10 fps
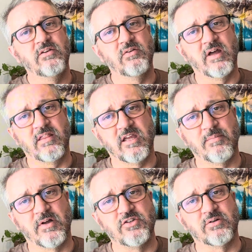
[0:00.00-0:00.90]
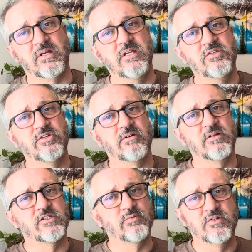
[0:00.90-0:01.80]
You got to think about your
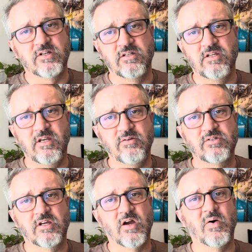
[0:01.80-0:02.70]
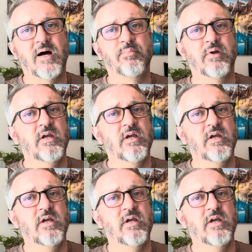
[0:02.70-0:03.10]
insurance, which continues to go up.